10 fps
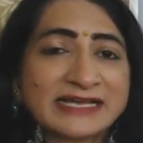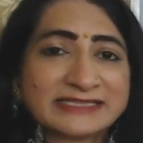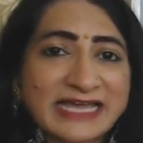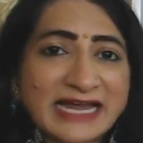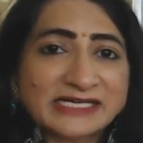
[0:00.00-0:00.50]

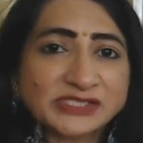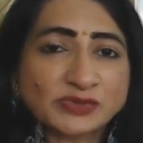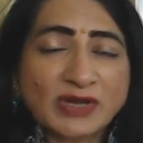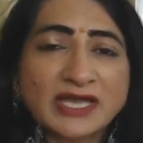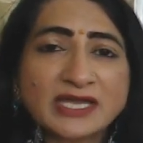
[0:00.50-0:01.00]
That's
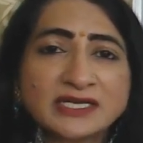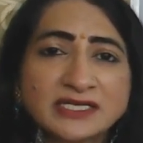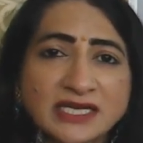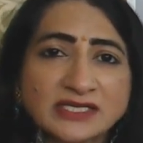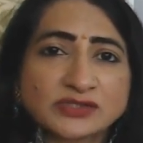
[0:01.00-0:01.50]
why in
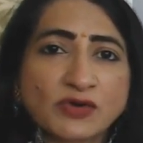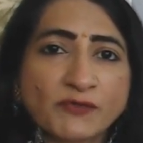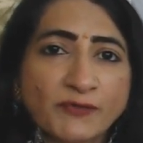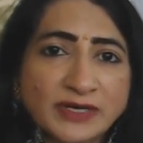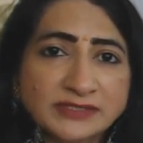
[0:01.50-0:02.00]
case
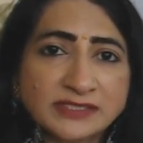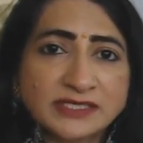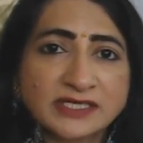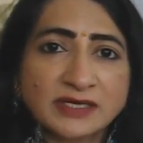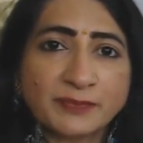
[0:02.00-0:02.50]
of first
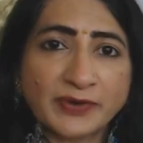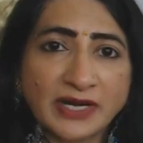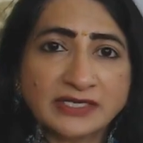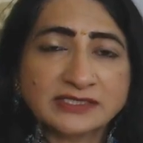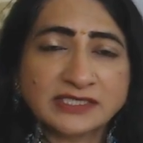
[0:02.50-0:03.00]
degree
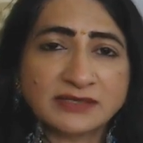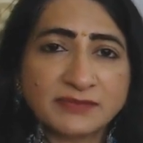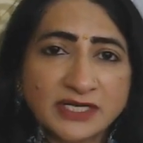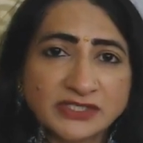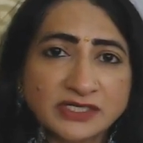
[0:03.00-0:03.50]
price
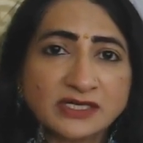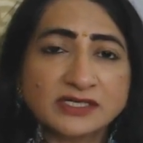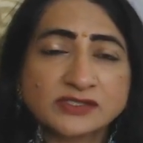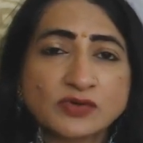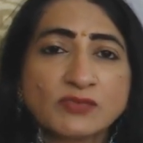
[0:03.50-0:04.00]
discrimination,
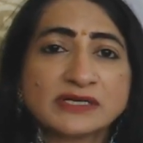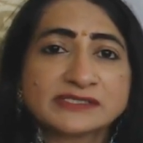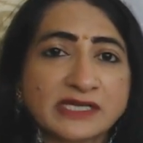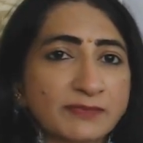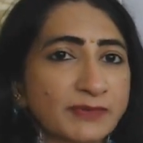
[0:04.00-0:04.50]
consumer
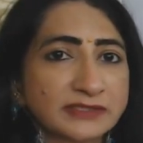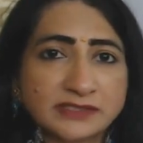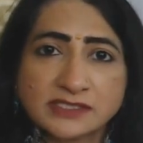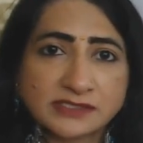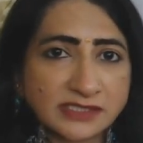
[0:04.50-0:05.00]
surplus
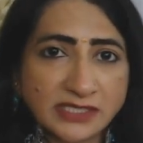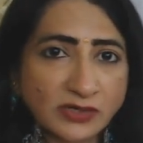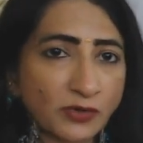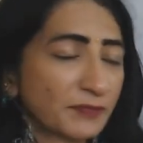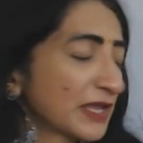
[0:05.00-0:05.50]
is
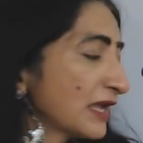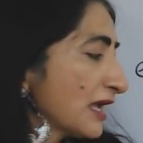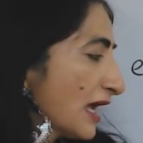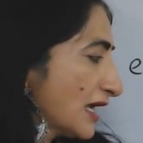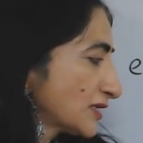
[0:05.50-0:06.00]
zero.
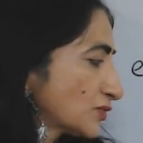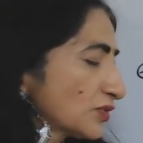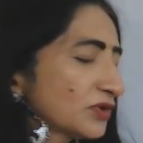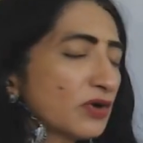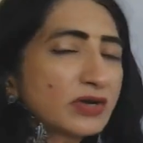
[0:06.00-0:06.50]
As
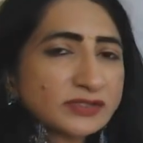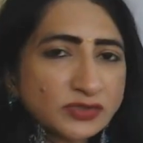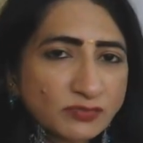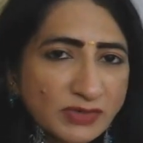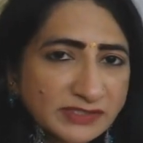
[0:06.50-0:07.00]
we know,
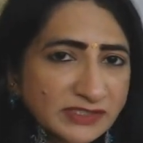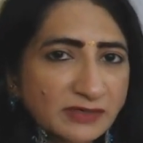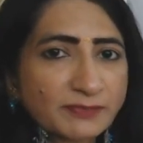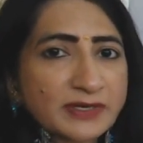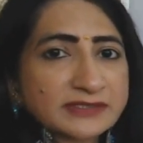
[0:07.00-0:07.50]
consumer
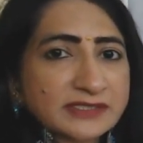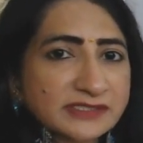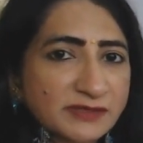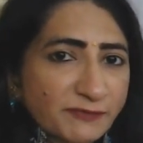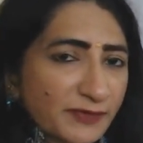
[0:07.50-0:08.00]
surplus is
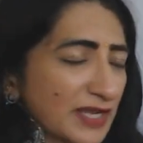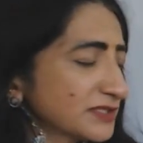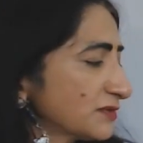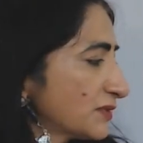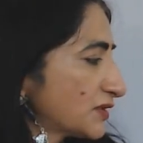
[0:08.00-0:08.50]

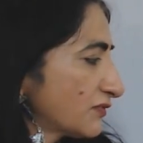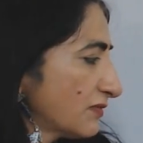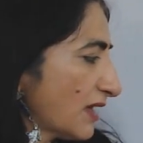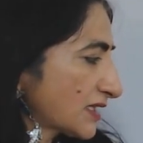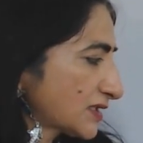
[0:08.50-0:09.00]
difference between
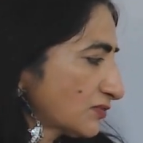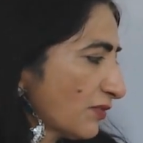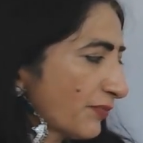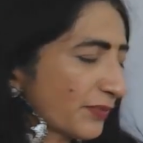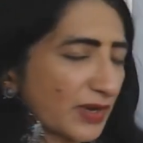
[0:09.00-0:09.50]

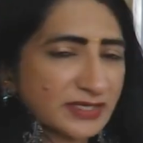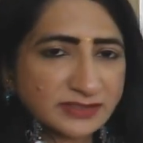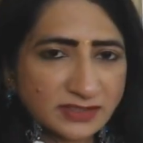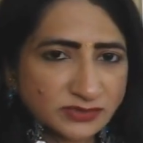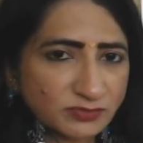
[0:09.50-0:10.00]
maximum
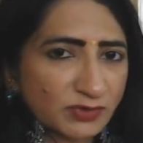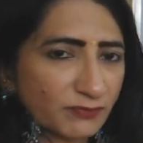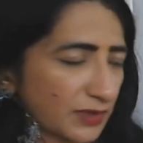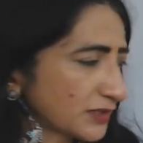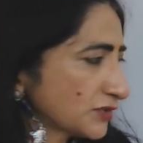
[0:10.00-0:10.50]
price consumer
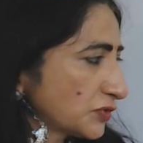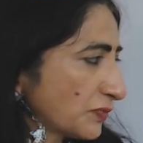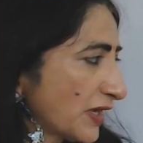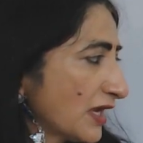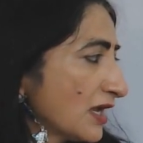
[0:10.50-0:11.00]
willing to
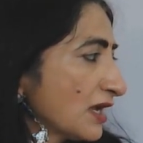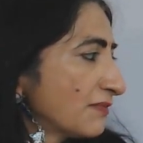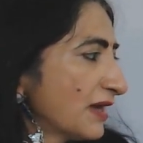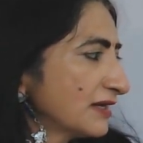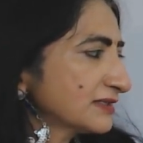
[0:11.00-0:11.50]
pay
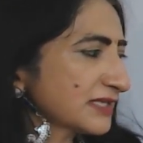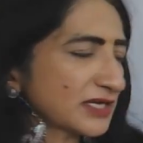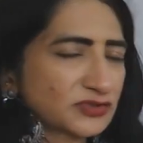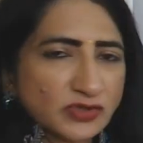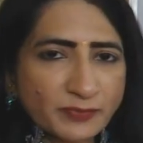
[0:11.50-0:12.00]
minus
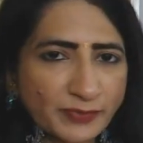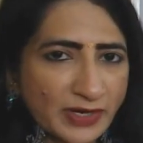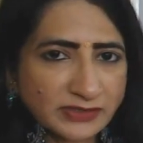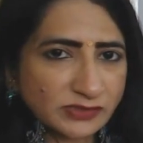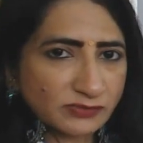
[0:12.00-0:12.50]
actual
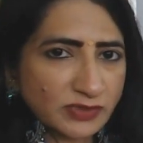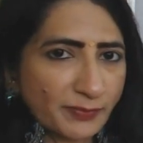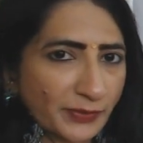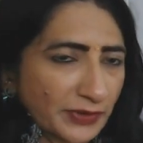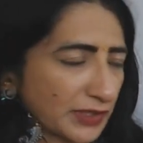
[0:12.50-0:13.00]
price of the
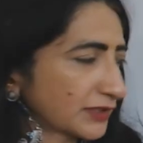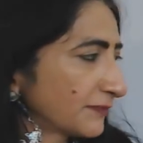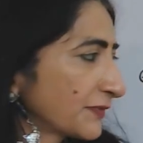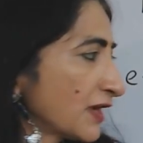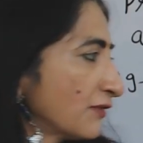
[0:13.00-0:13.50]
product.
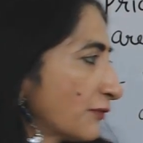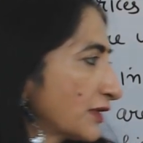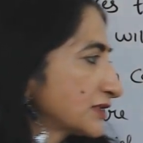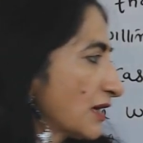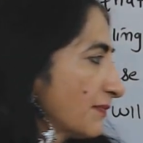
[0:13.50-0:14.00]
For
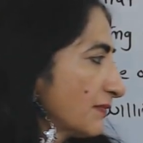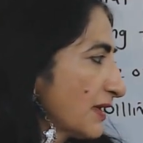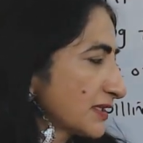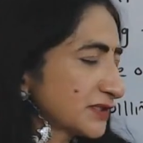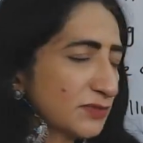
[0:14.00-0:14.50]
example,
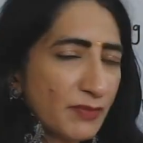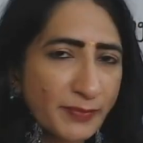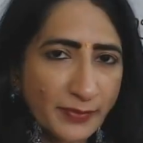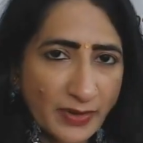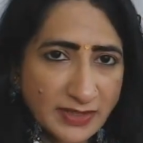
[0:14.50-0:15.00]
maximum
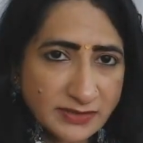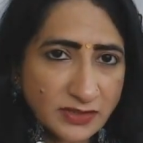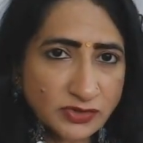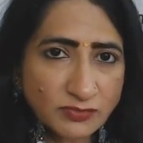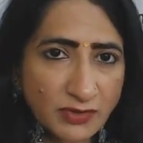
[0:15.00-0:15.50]
price
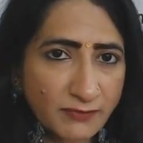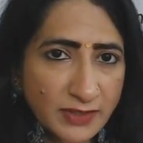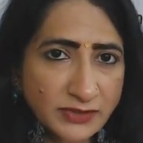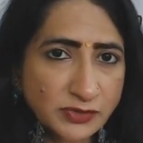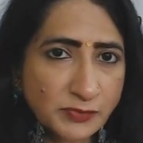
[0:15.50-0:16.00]
consumer
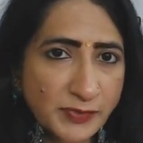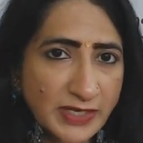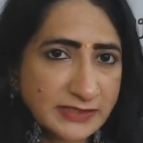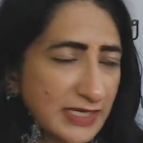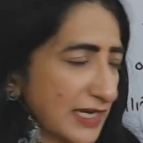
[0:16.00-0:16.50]
willing to
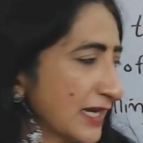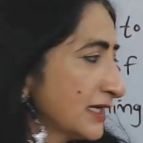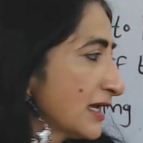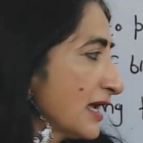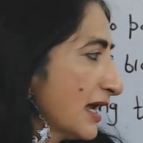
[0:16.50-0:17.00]
pay is
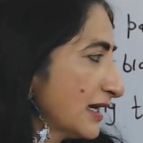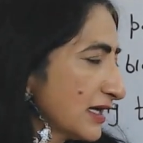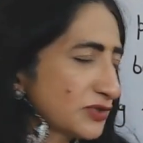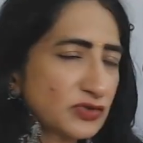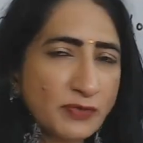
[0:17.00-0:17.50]
8 and
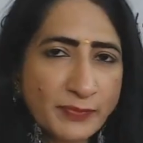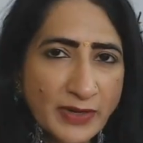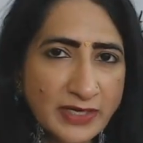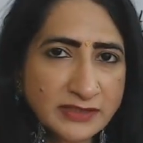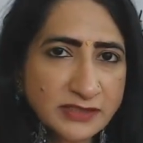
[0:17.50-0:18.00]
actual
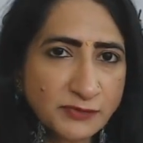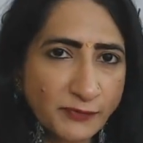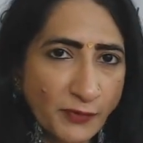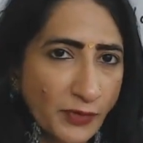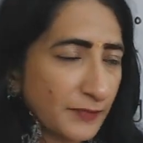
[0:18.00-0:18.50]
price is
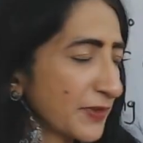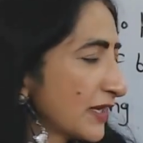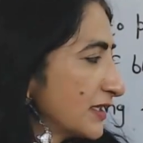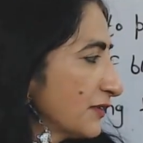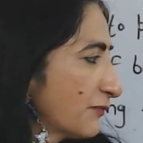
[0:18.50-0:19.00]
4.
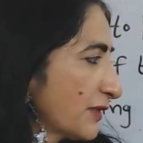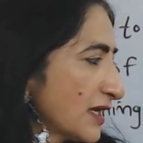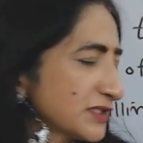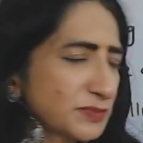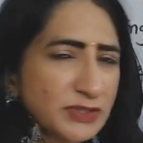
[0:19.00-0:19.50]

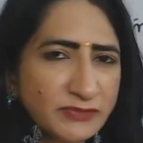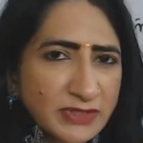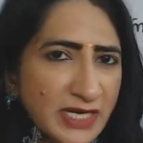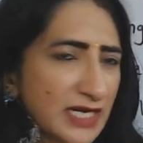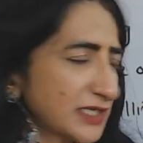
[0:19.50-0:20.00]
Difference
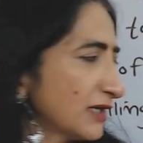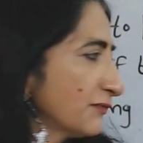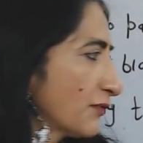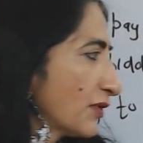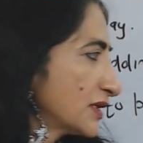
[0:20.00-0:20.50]
between 8 and
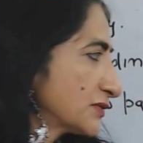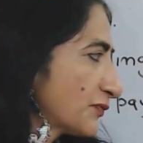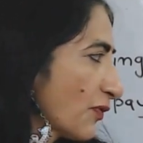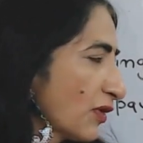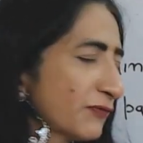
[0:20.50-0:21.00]
4 is
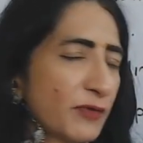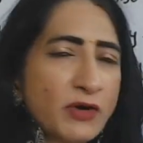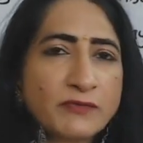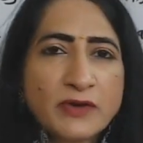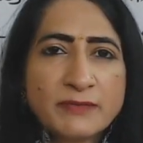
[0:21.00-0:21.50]
4.
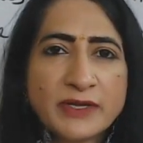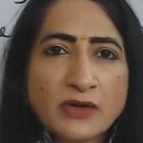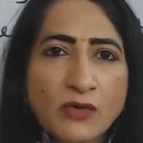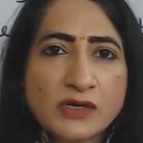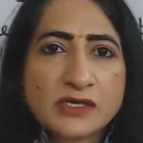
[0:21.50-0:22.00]
4 will be
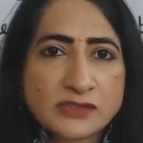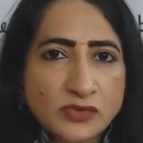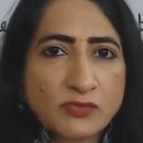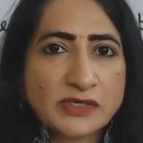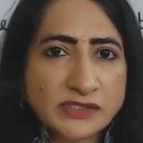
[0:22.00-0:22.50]
called
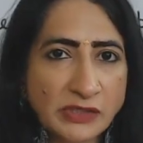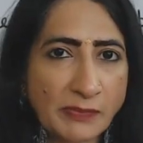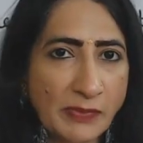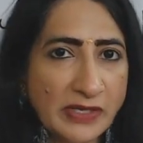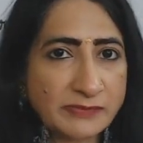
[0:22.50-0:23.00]
consumer
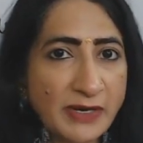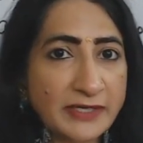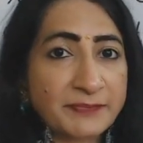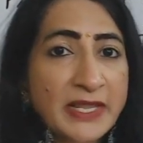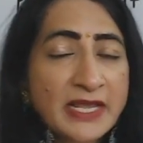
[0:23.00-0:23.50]
surplus.
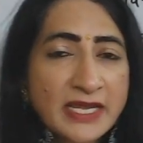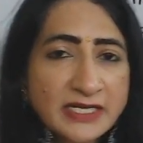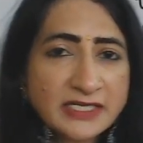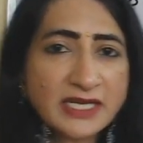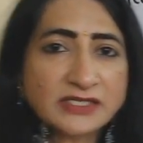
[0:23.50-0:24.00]
But
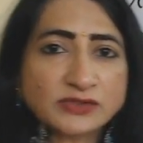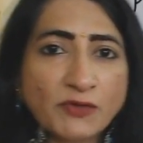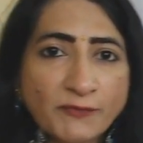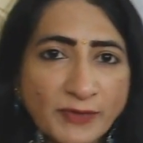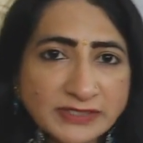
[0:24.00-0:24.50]
in case
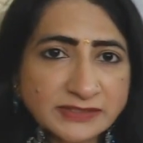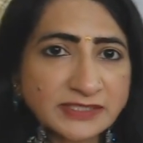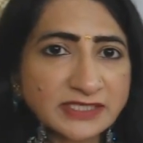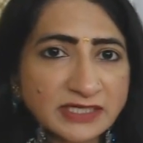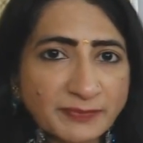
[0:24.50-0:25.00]
of first
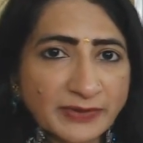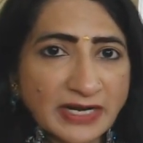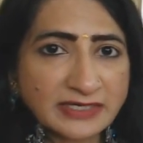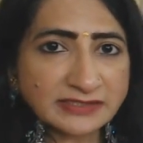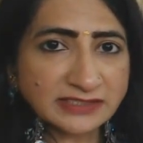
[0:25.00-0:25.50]
degree
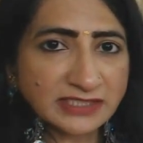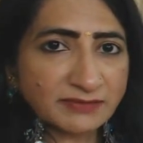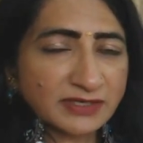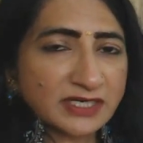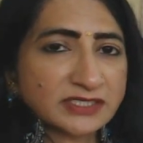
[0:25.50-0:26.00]
price
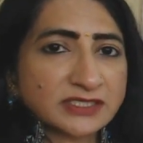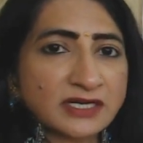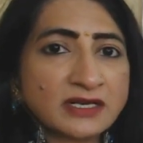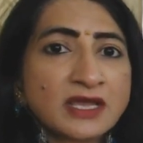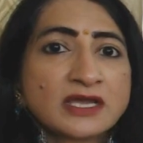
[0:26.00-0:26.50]

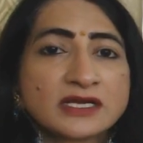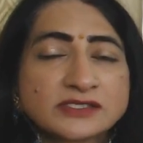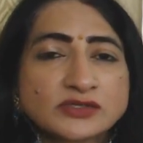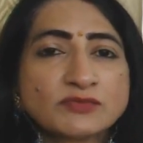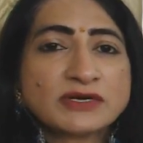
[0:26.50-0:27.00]
discrimination,
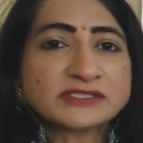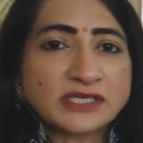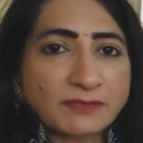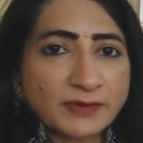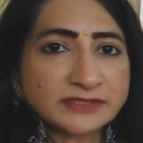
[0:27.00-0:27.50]
consumer
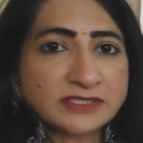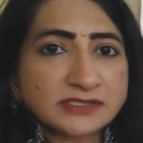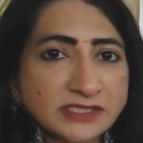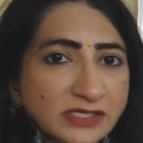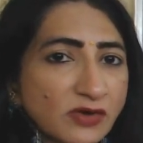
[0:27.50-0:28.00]
surplus is
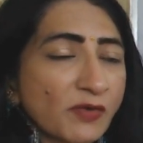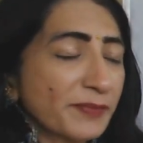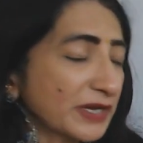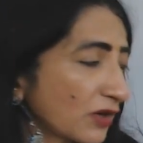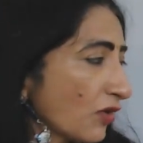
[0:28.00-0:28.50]
0
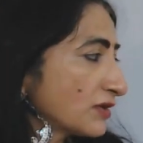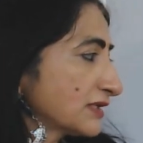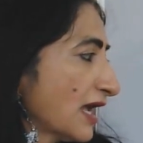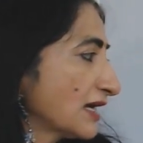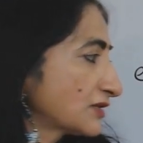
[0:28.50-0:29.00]
because
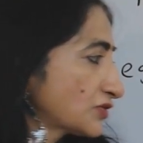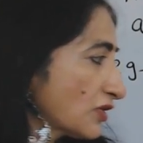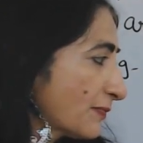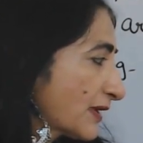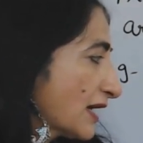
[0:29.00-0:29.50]

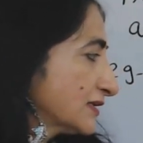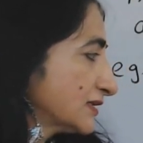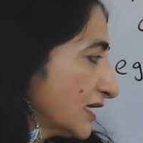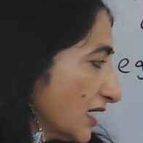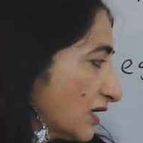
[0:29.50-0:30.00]
actual price is
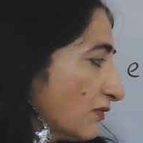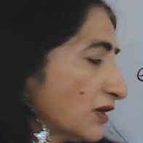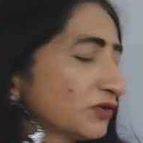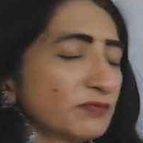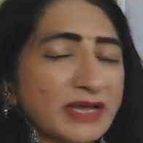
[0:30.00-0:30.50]

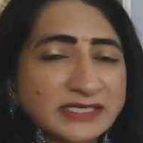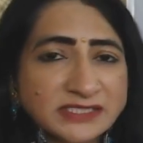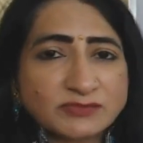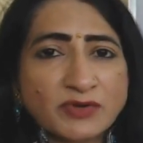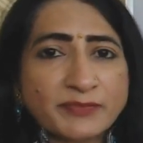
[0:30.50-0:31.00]
equal to
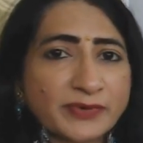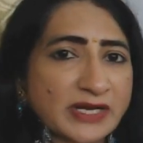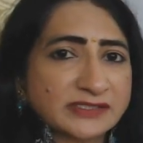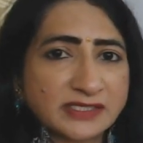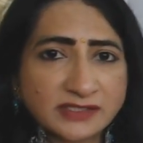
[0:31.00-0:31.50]
maximum
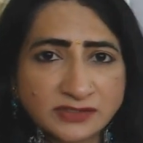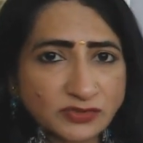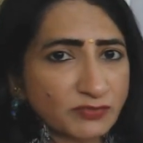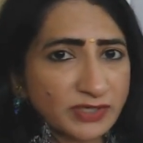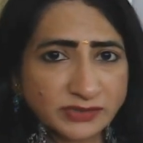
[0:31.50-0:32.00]
price that
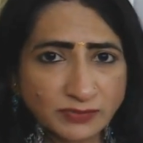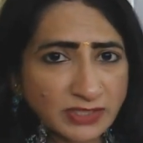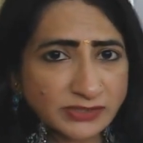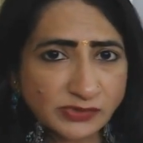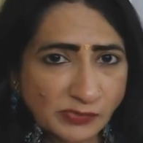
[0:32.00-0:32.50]
consumer is
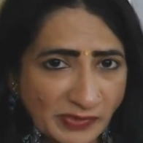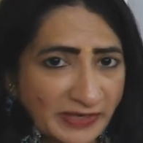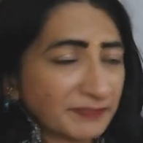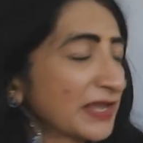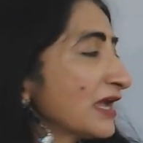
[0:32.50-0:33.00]
willing to pay.